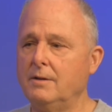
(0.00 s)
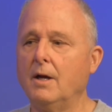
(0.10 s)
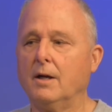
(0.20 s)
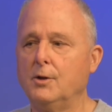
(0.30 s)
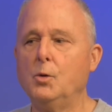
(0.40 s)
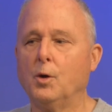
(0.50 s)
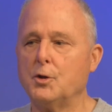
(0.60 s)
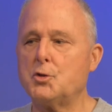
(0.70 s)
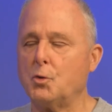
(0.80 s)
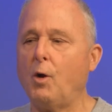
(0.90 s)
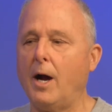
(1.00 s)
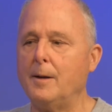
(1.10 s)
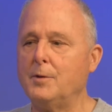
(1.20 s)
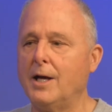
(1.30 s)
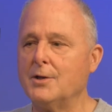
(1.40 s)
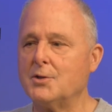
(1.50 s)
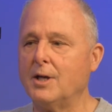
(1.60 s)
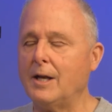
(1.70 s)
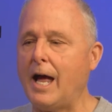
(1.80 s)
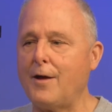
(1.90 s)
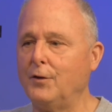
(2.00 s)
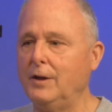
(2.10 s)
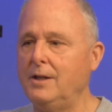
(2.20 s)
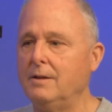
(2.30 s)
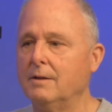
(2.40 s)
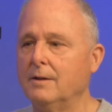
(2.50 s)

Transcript: Yeah, you are described as an athlete,